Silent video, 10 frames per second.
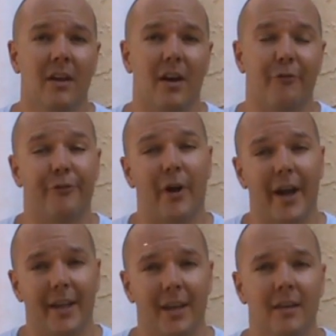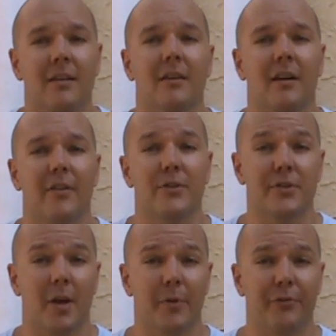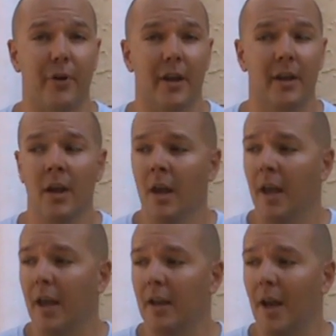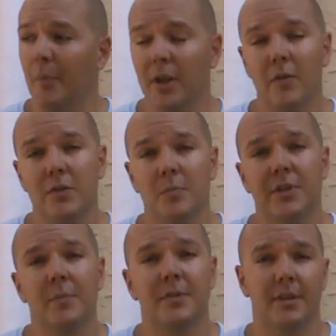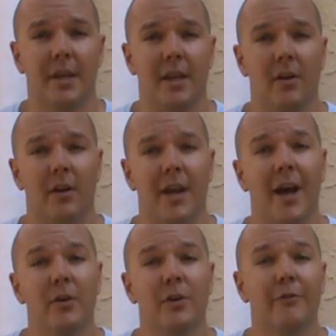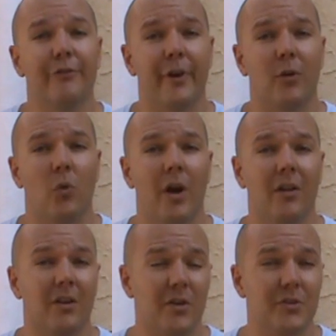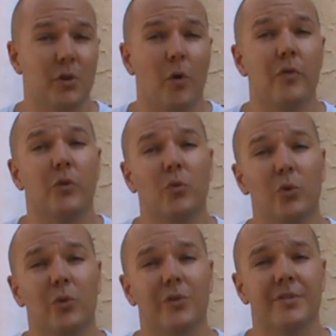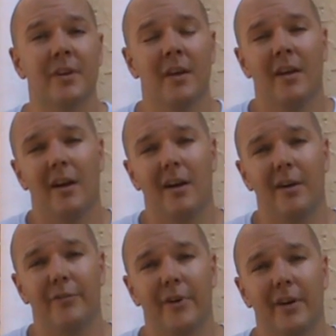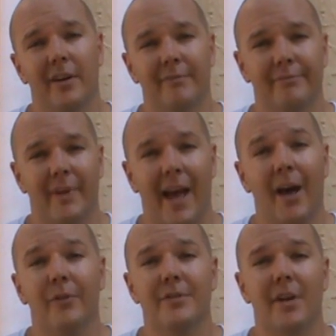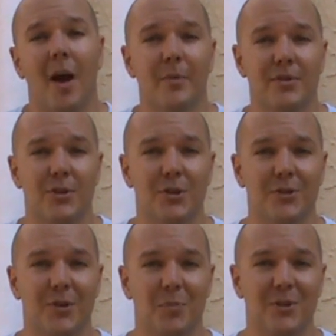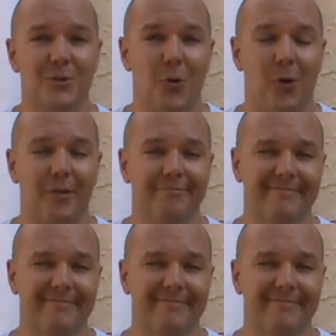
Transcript: Friday, this coming Friday, and I'm going to give you some tips today on how you can fare well and also go over the rules of how this competition is going to be scored.